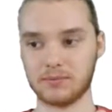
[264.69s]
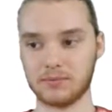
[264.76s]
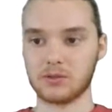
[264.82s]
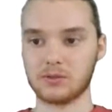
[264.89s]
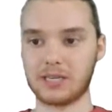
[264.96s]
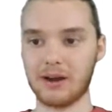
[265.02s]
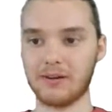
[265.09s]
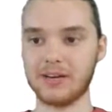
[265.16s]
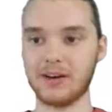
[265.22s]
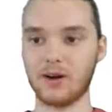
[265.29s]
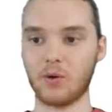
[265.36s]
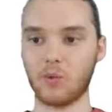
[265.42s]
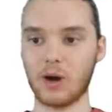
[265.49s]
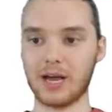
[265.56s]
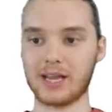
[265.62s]
So down
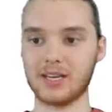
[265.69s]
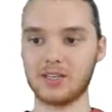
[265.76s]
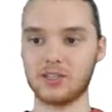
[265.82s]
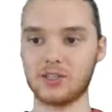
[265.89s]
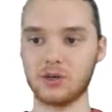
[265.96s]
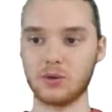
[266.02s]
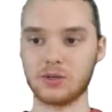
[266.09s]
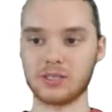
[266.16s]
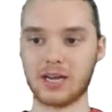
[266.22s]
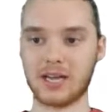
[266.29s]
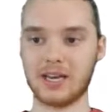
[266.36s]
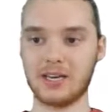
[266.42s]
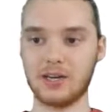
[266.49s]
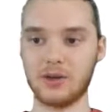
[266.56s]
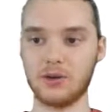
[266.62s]
here, what I can do is I
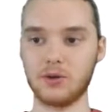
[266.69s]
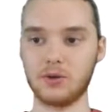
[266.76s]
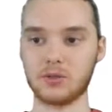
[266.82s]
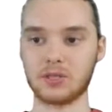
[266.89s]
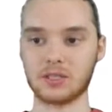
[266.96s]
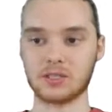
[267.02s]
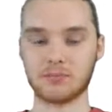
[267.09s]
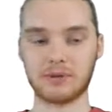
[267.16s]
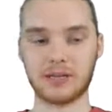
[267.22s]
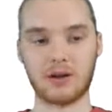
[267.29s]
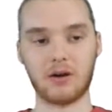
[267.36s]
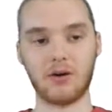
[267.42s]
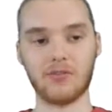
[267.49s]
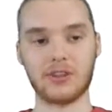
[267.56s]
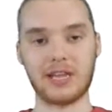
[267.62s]
can use something
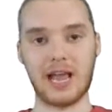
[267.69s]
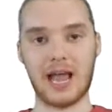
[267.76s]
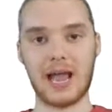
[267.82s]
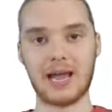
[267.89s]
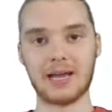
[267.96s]
called the